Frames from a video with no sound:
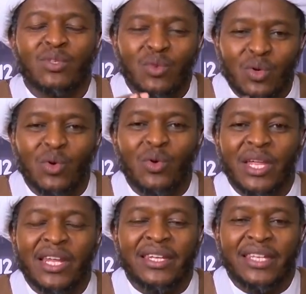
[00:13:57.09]
to know
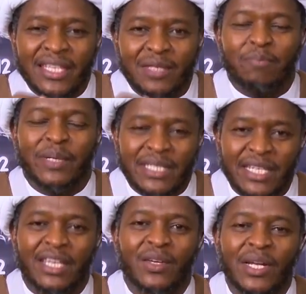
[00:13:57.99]
that this
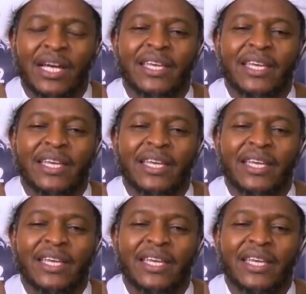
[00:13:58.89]
particular